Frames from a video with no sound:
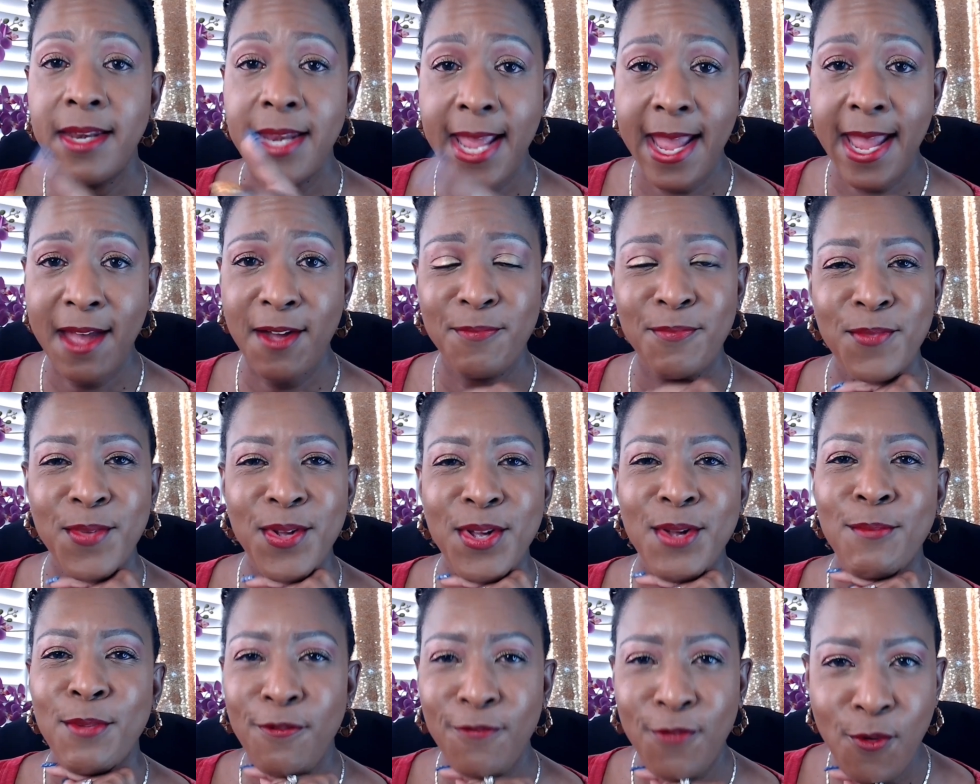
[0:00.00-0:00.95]
Now,
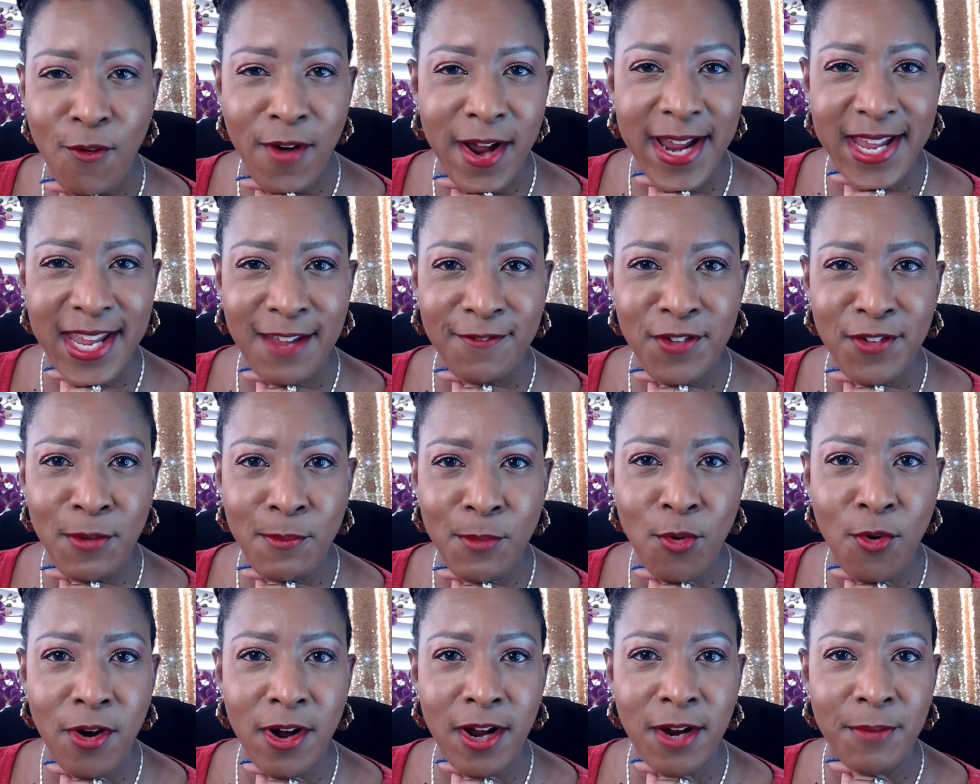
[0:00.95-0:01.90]
before I give you
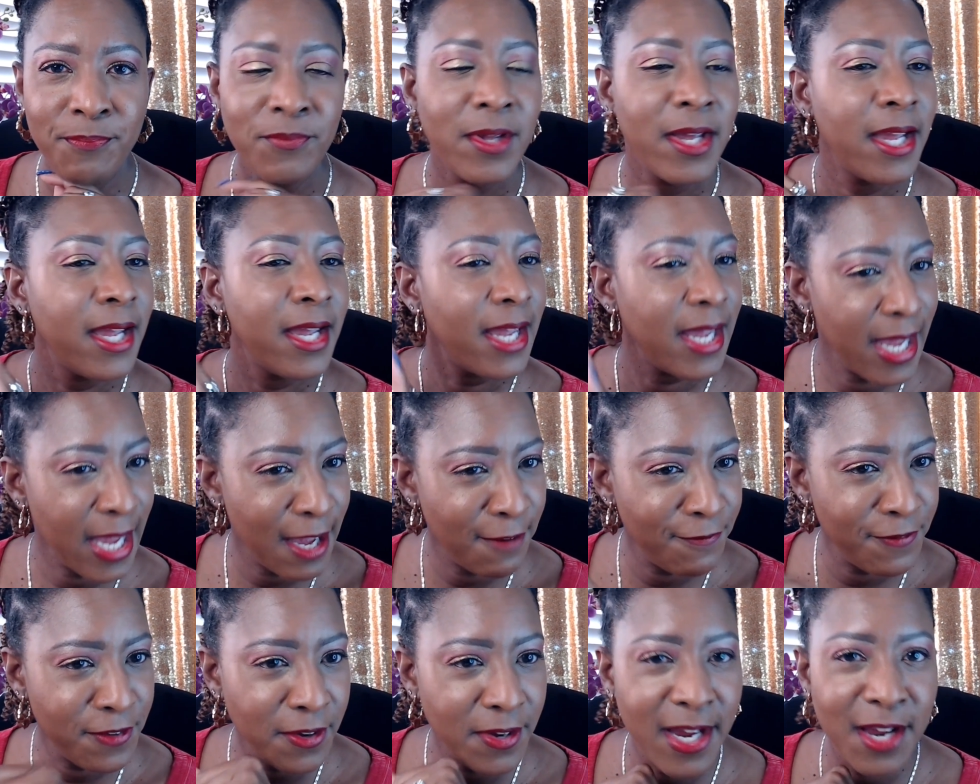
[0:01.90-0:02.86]
more,
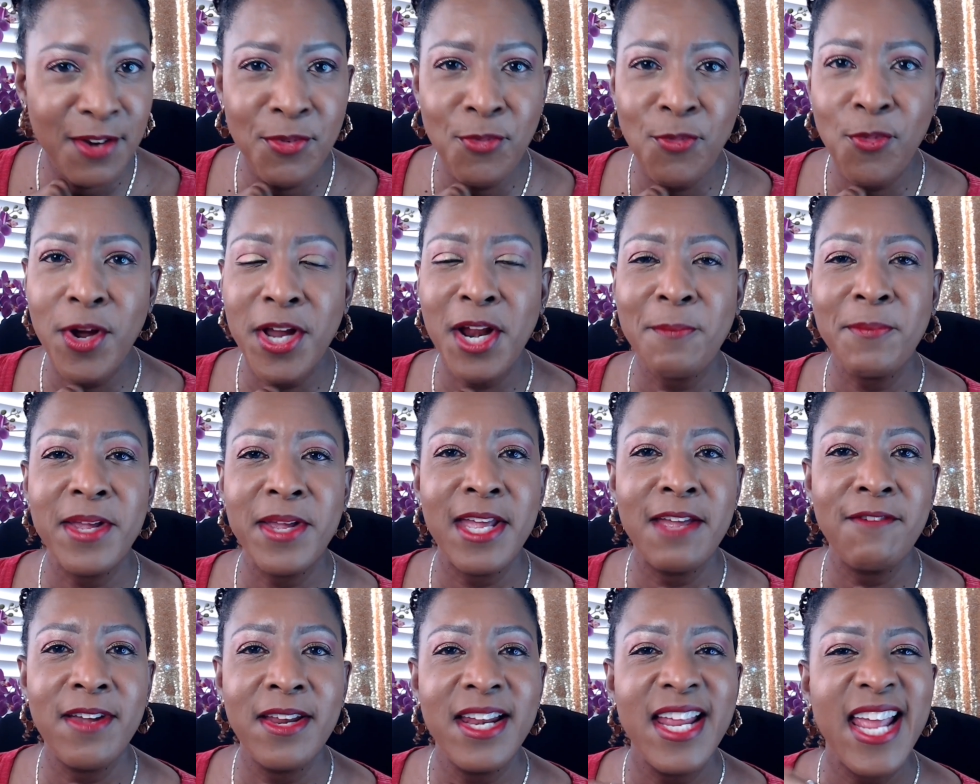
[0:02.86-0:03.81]
if you're getting what I'm
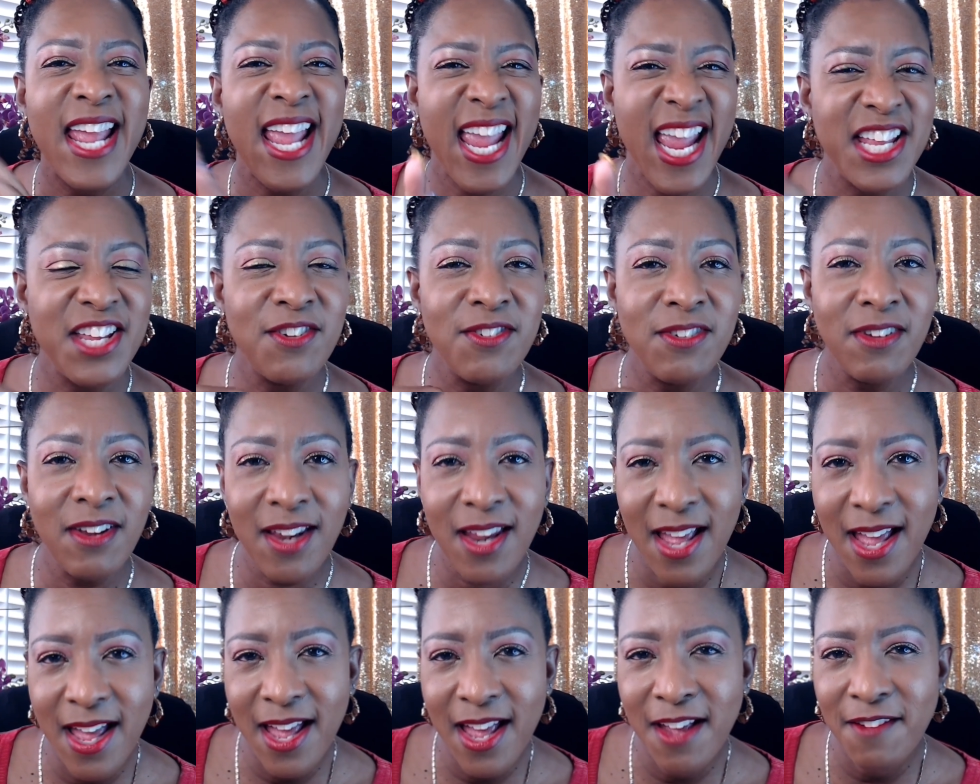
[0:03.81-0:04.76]
giving and you
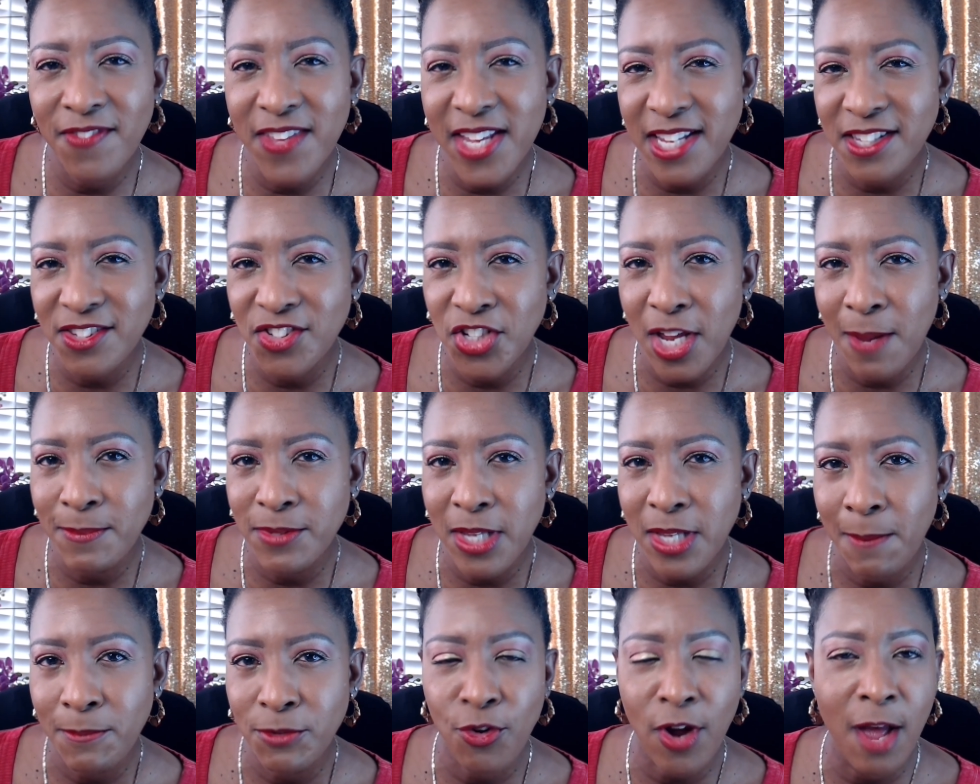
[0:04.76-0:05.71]
love these gems
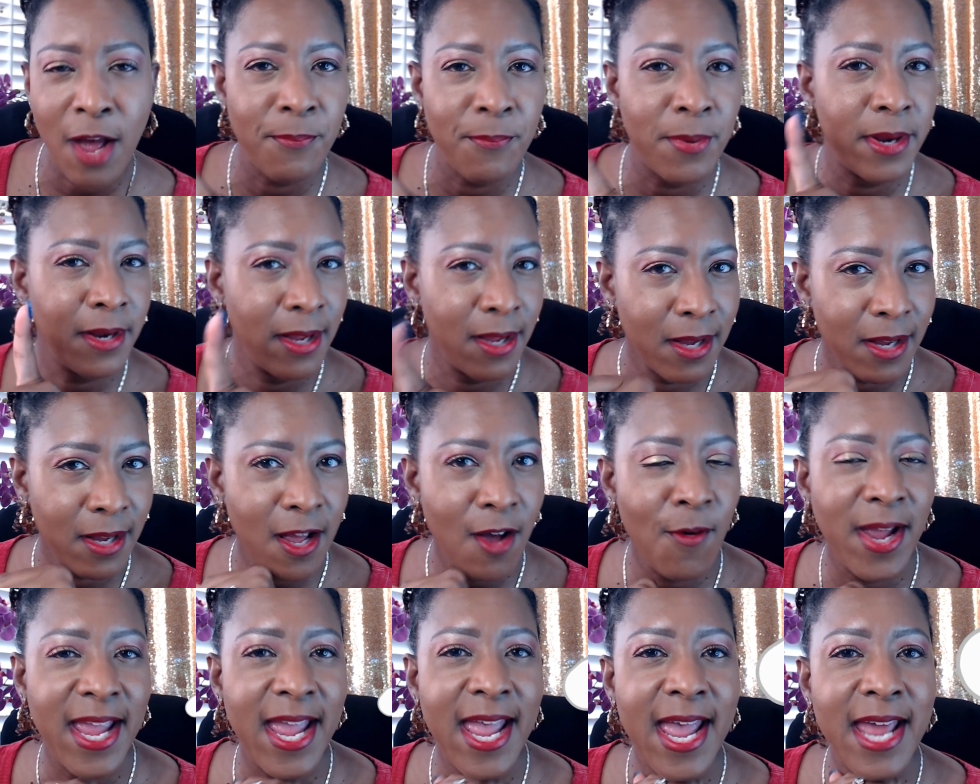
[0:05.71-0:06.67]
I'm dropping,
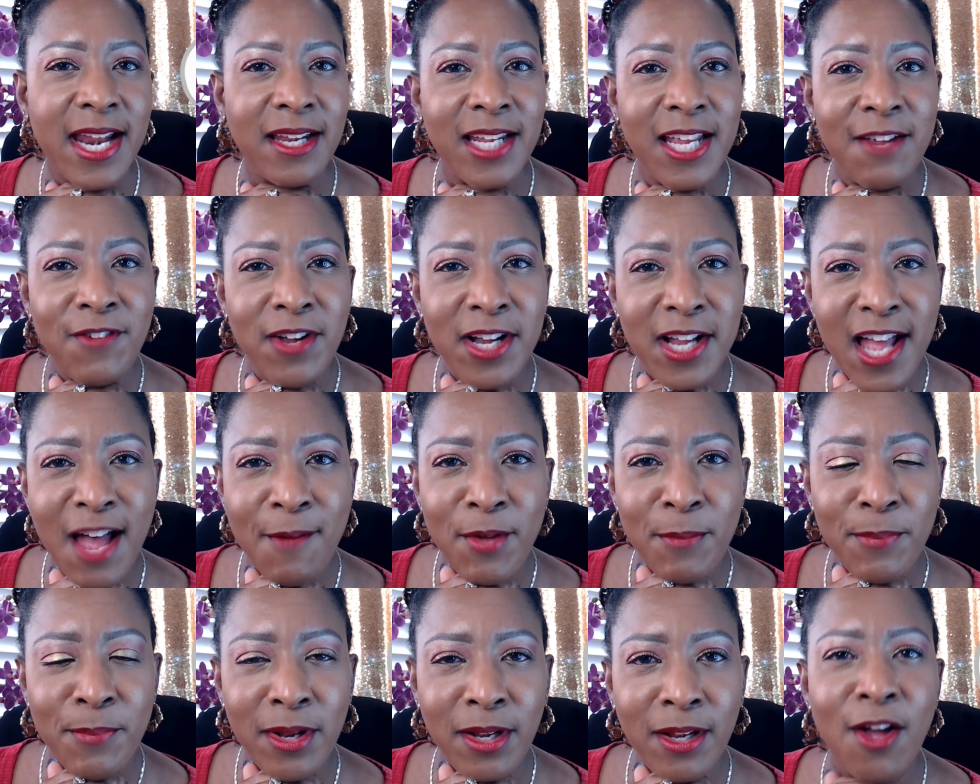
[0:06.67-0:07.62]
go ahead and leave a
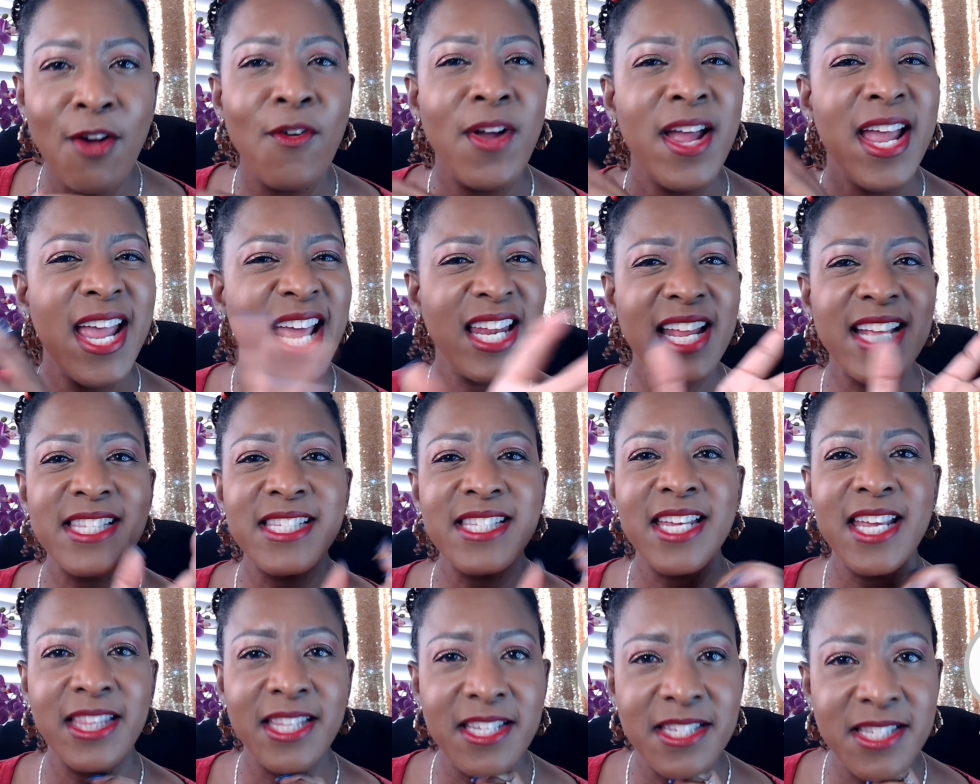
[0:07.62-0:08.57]
comment below and let's
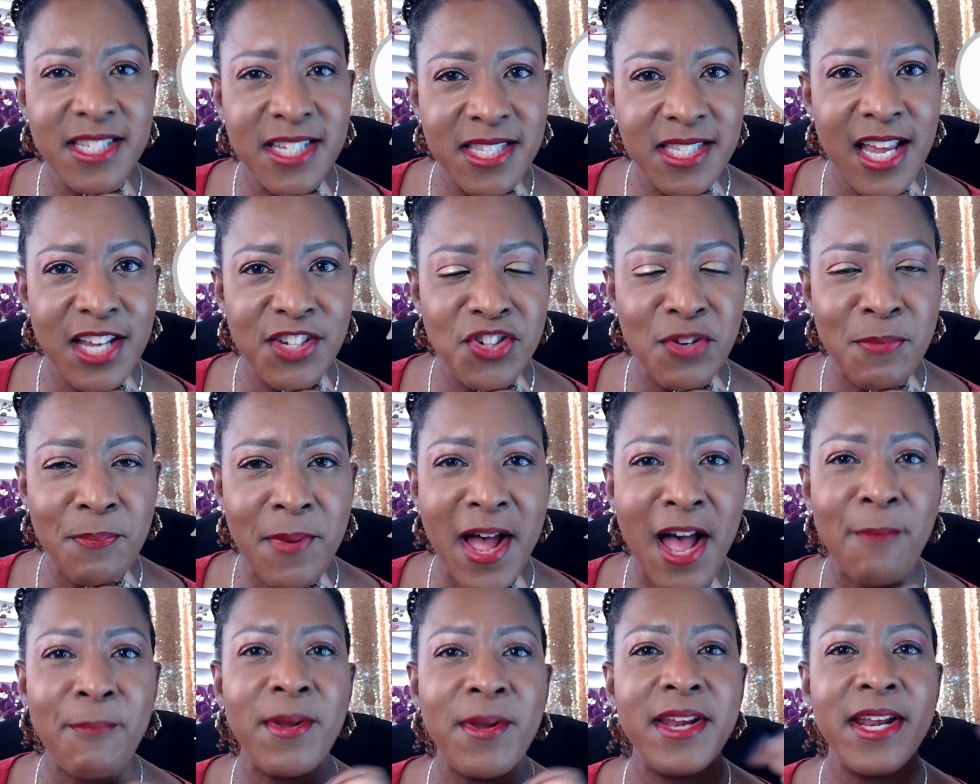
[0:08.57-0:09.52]
get this discussion
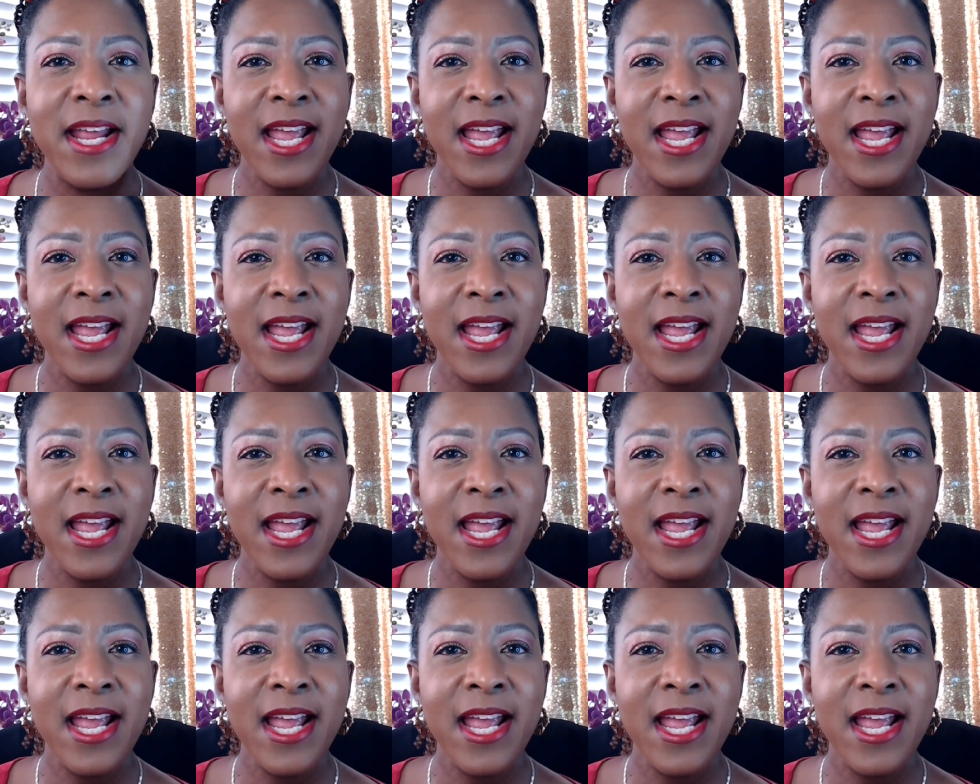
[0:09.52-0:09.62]
popping.